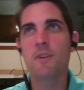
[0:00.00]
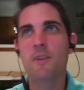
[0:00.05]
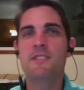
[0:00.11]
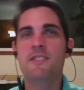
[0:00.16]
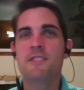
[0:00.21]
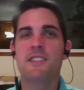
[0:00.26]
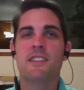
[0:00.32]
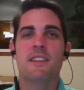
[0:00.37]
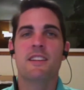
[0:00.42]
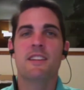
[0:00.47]

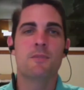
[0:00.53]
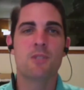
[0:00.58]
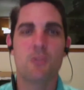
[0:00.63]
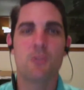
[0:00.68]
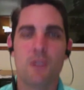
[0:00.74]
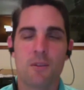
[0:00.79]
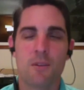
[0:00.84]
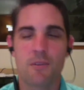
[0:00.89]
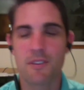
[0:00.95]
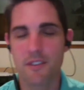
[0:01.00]
seen them
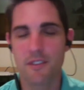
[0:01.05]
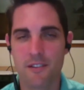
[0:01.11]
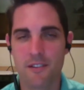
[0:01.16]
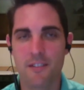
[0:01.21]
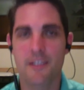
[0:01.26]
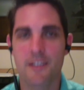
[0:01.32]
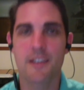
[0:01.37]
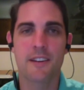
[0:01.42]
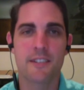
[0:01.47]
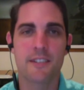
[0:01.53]
doing with other
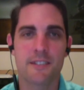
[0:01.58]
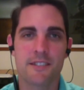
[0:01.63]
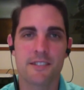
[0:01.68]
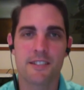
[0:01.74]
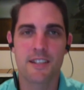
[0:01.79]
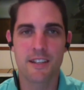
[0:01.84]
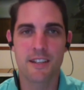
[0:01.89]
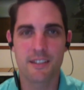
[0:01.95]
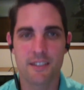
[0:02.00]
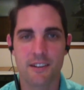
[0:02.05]
things,
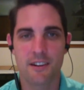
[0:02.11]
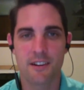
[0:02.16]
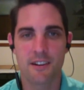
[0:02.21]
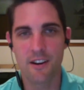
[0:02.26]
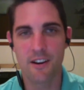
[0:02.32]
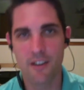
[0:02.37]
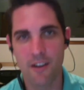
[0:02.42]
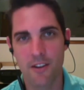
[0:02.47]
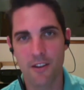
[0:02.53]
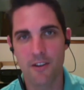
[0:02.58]
like
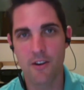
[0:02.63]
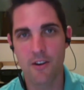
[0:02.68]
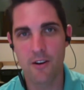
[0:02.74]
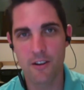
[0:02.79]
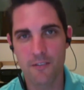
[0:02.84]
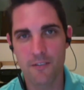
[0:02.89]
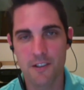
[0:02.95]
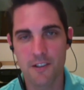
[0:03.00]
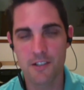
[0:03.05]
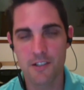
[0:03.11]
their other
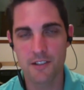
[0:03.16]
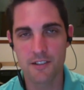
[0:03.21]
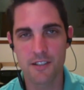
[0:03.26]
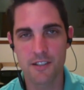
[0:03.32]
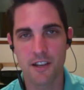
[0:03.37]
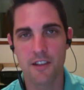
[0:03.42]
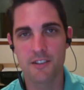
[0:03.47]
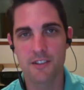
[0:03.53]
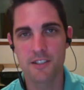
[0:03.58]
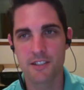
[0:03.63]
artificial
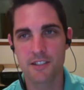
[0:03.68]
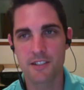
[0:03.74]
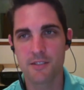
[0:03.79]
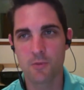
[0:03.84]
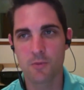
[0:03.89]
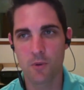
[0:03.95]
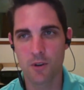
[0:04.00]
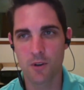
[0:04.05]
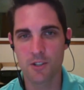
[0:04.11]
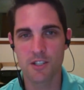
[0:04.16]

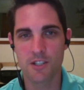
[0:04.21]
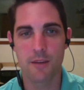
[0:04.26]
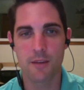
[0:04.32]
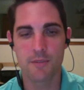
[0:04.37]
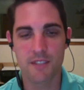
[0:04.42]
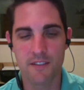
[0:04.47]
intelligence workshops.